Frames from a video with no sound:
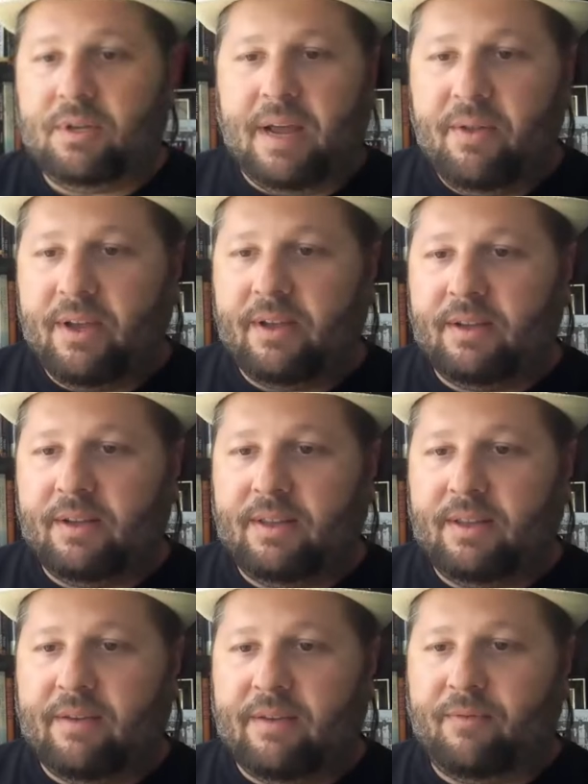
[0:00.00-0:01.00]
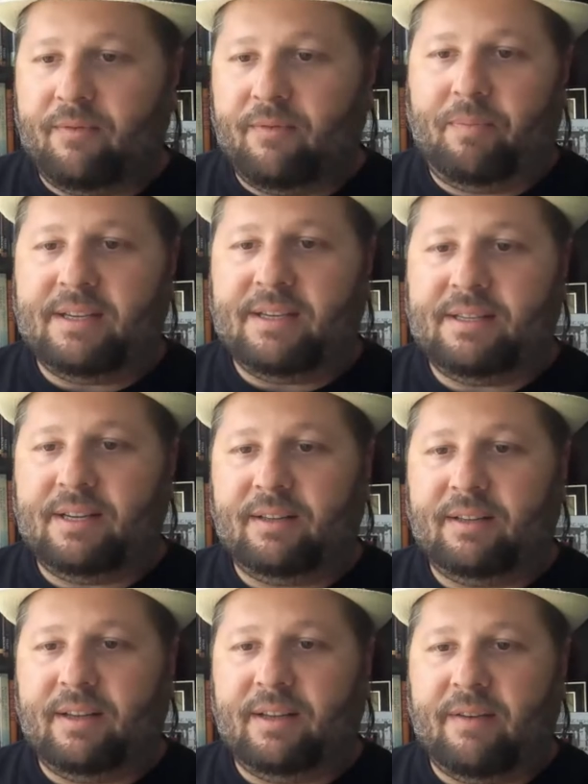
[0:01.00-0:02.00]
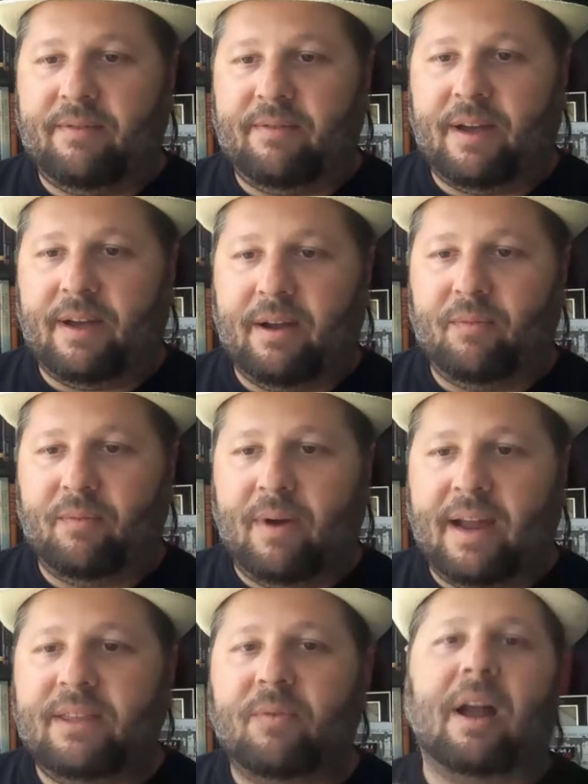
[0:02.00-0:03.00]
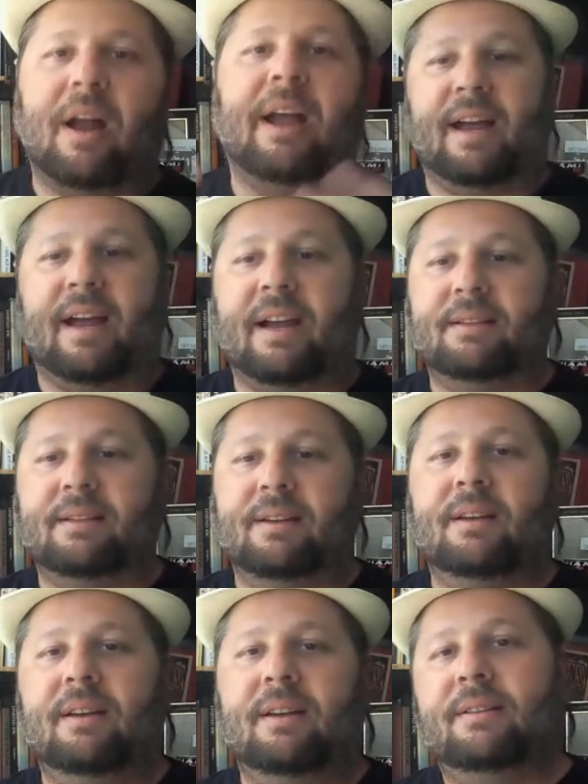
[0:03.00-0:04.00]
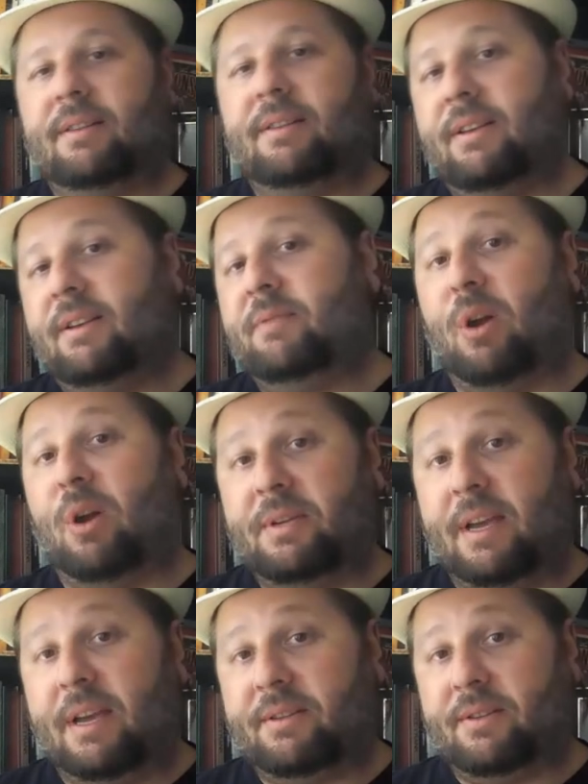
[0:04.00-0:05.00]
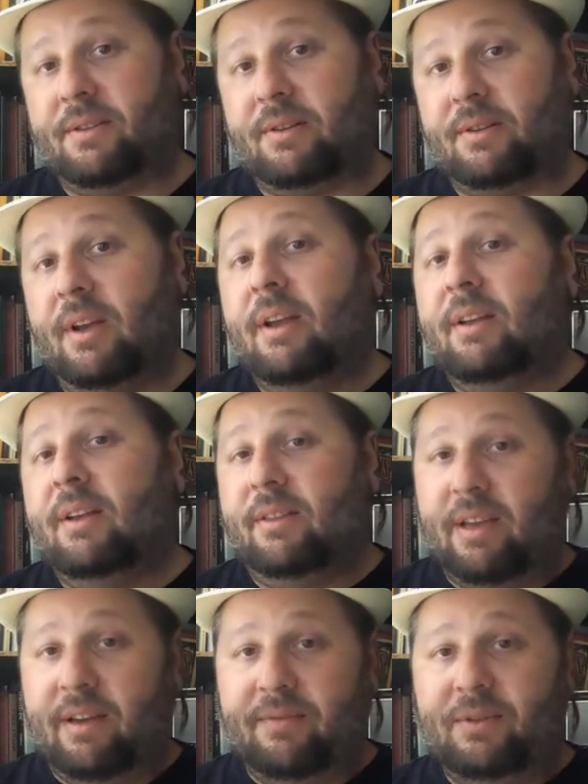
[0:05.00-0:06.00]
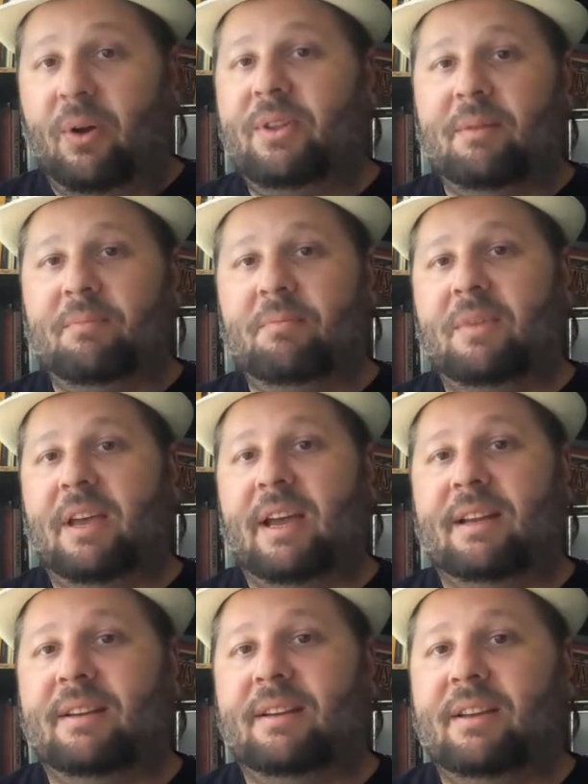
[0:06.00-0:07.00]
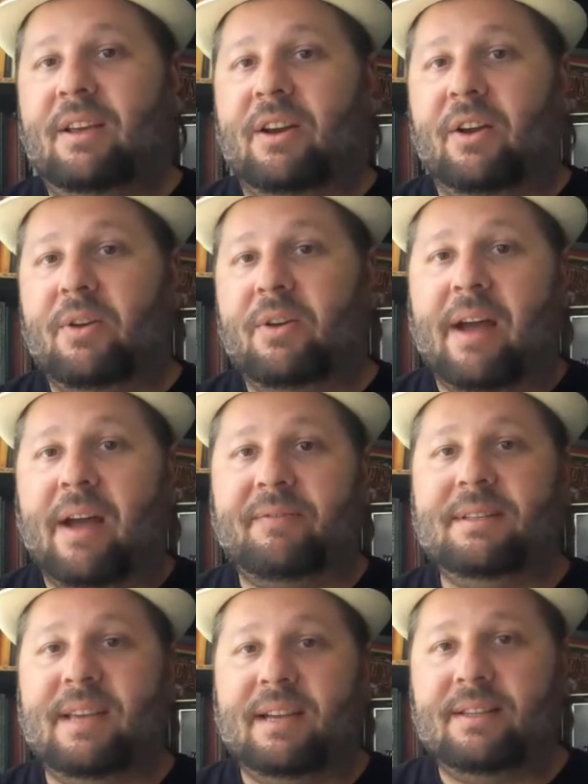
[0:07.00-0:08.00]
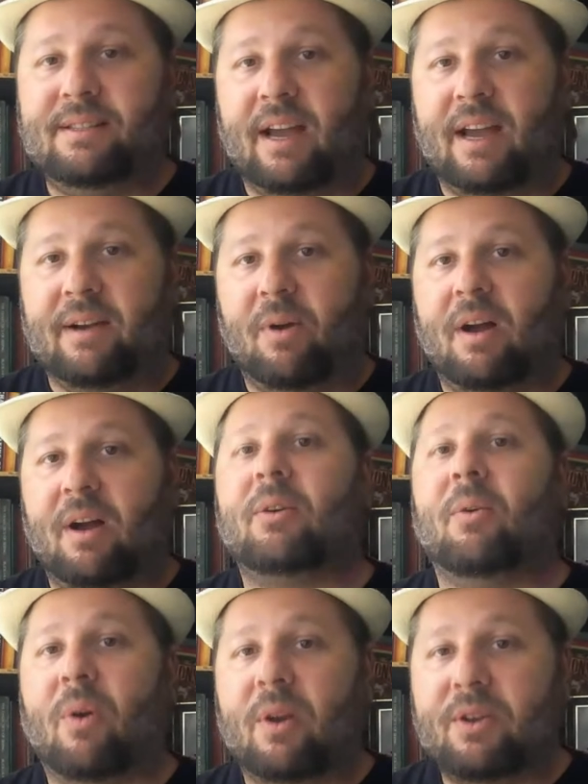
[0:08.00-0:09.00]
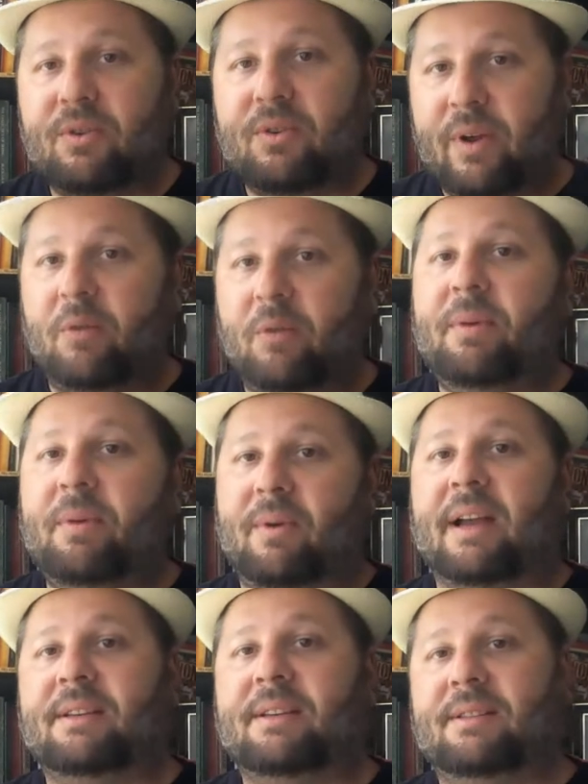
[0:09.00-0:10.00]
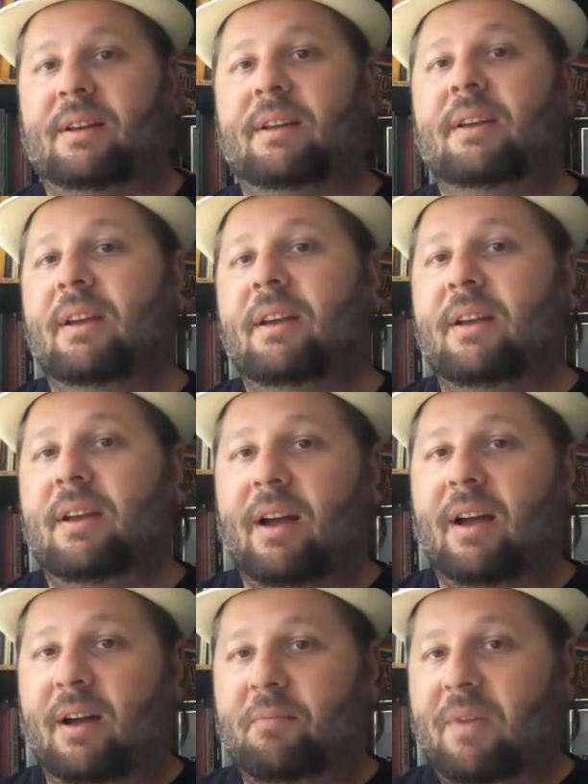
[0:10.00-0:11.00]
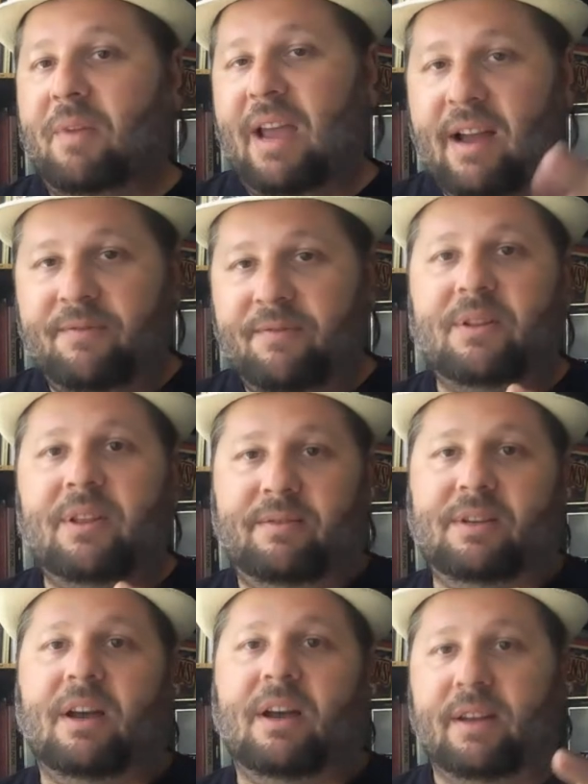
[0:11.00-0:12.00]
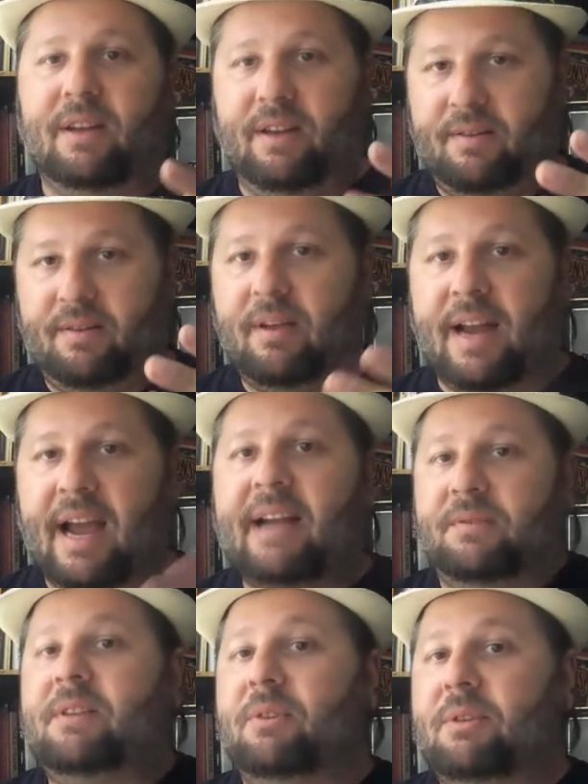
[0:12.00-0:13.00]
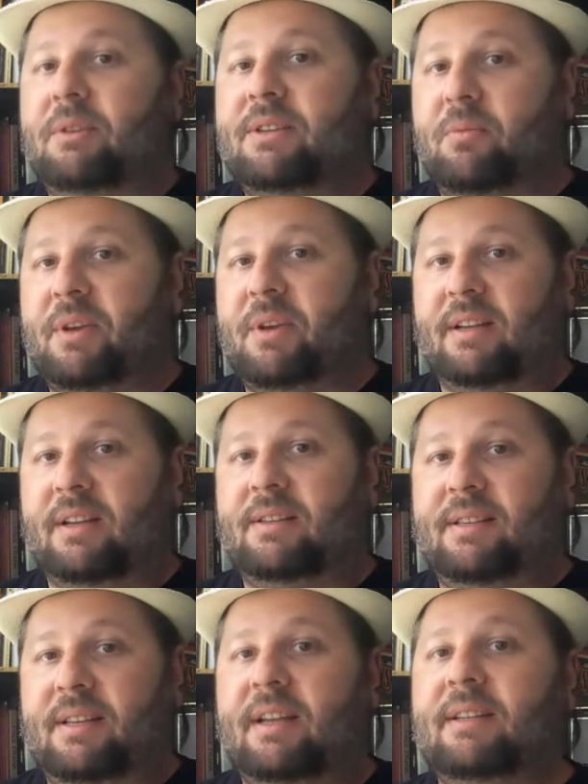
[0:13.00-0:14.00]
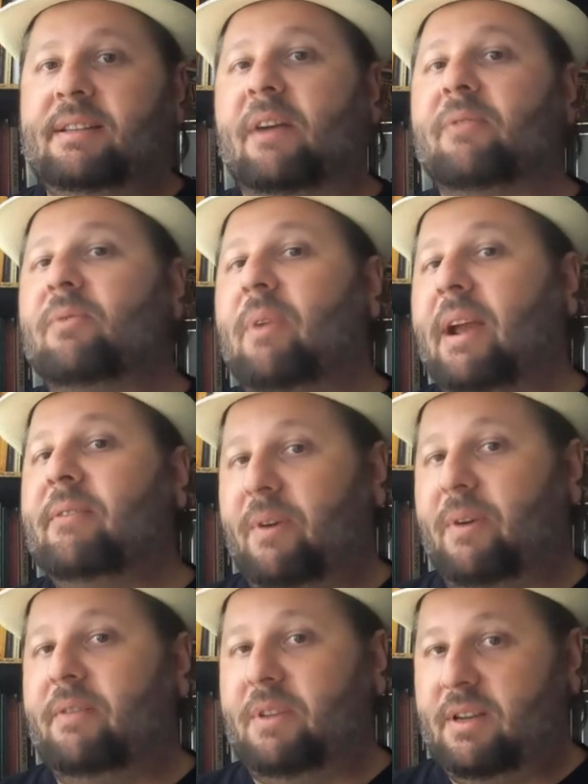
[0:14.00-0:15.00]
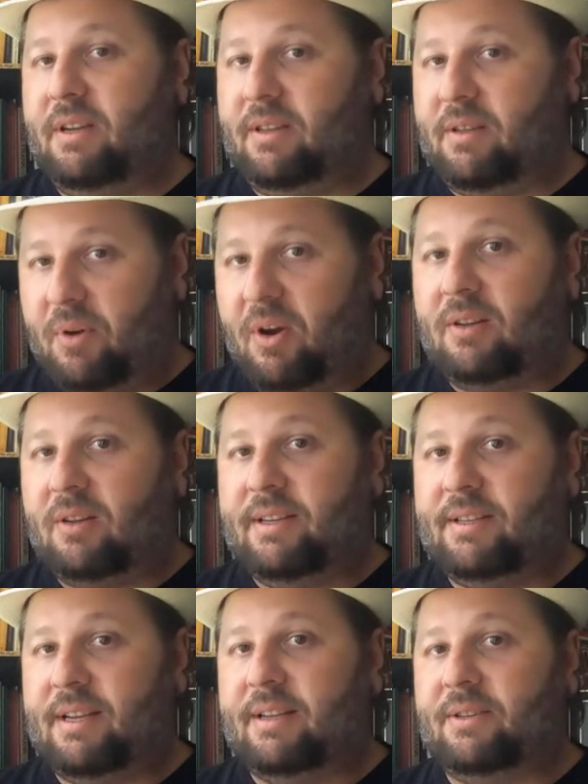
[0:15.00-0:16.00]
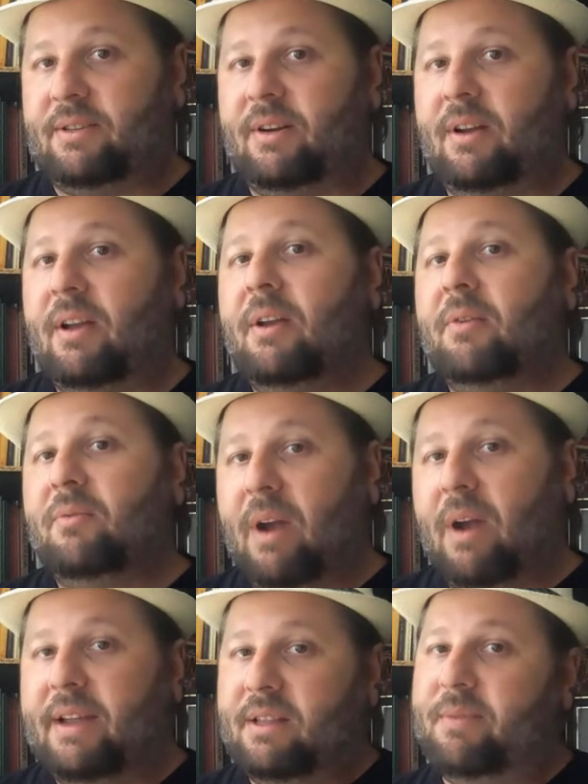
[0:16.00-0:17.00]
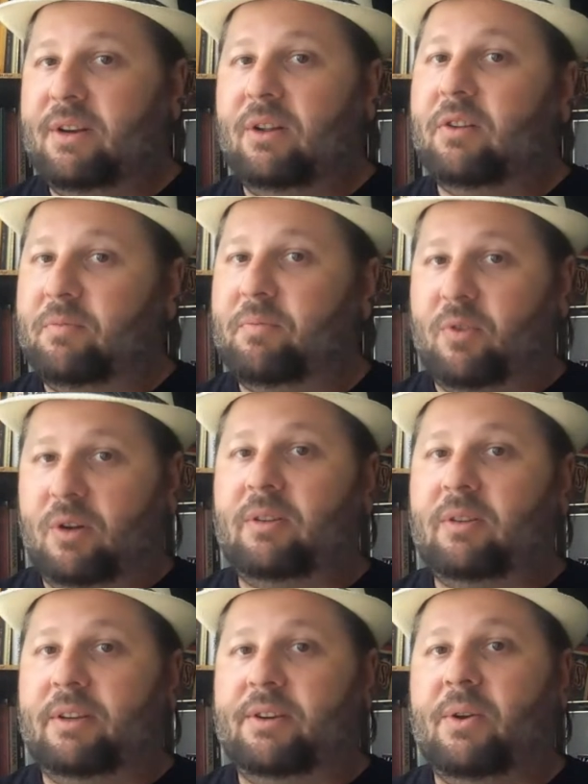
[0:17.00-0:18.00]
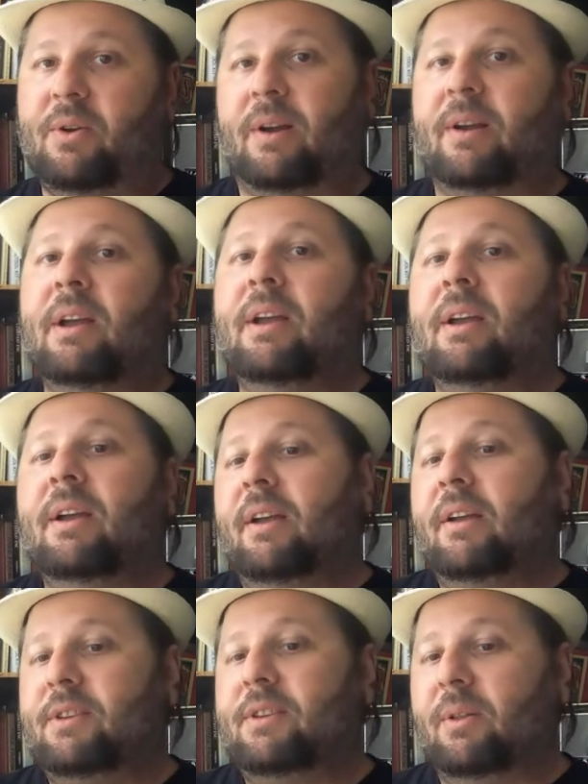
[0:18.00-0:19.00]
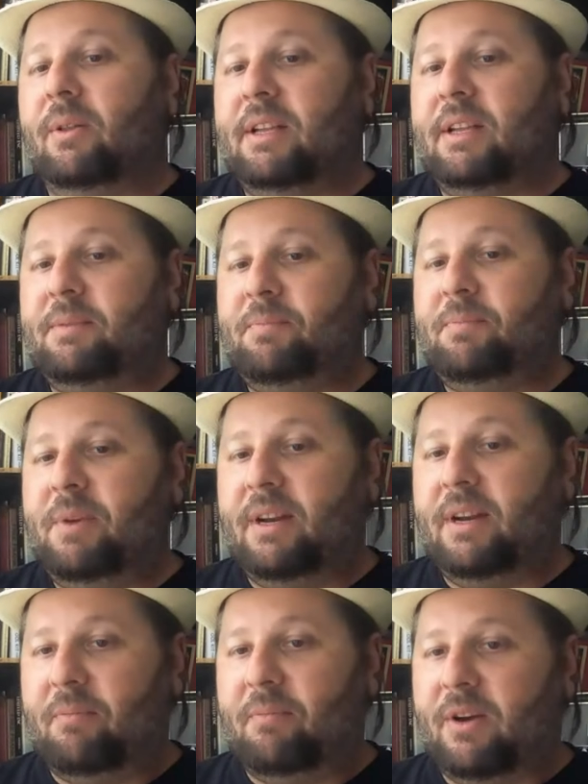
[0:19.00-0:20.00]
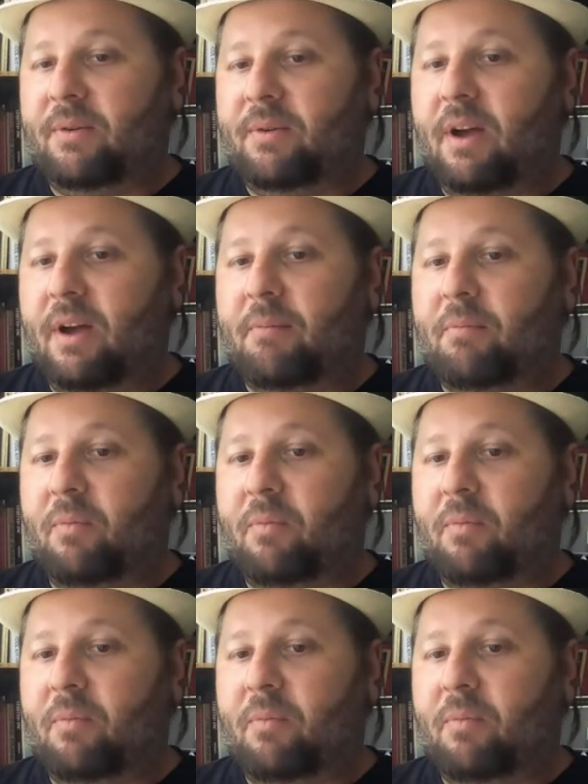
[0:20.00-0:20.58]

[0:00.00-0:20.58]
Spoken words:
they've read the riot act to these protesters. They've told them that you have to take the sidewalk or you will be arrested. After they've done an act of civil disobedience, sitting down right in front of the Barclays Center, right in the middle of Brooklyn, New York. So let's pick it up, Mo. What